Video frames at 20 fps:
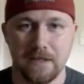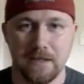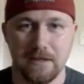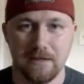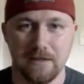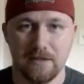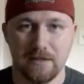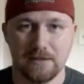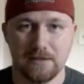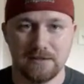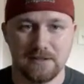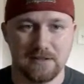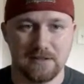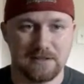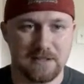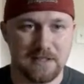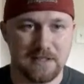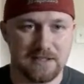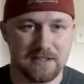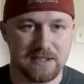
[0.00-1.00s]
This is
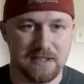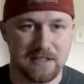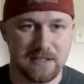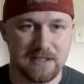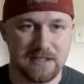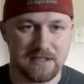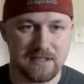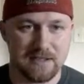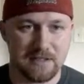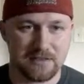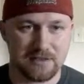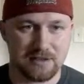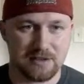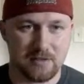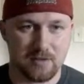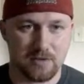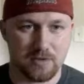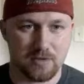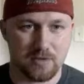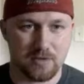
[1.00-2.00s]
a T, so
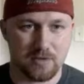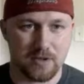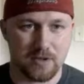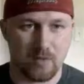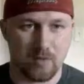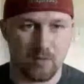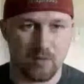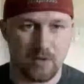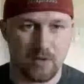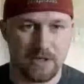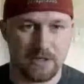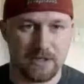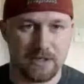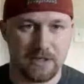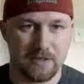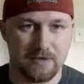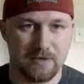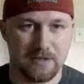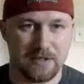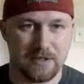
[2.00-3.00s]
we're going way
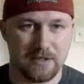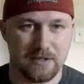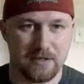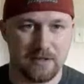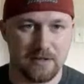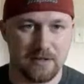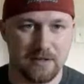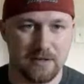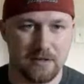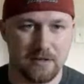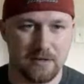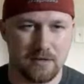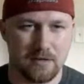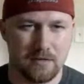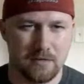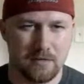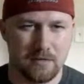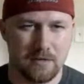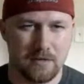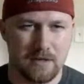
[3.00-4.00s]
down here.
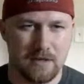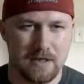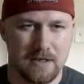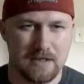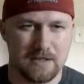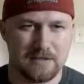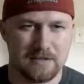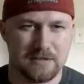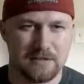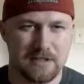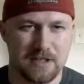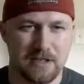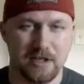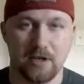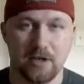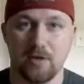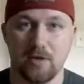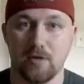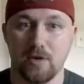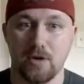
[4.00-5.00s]

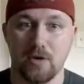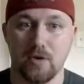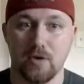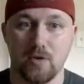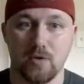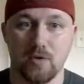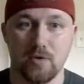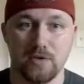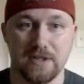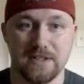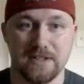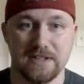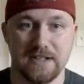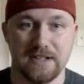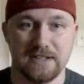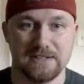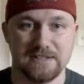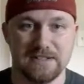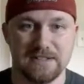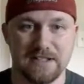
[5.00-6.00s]

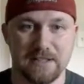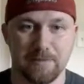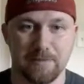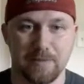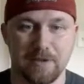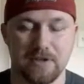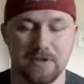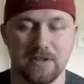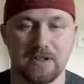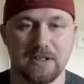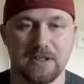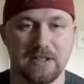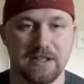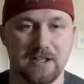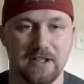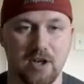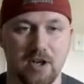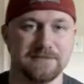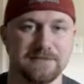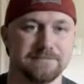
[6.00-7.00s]
TigerRoad.zip. You're going to
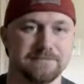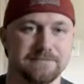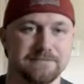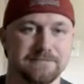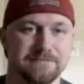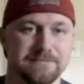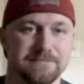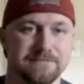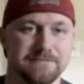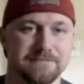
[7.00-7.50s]
click Open.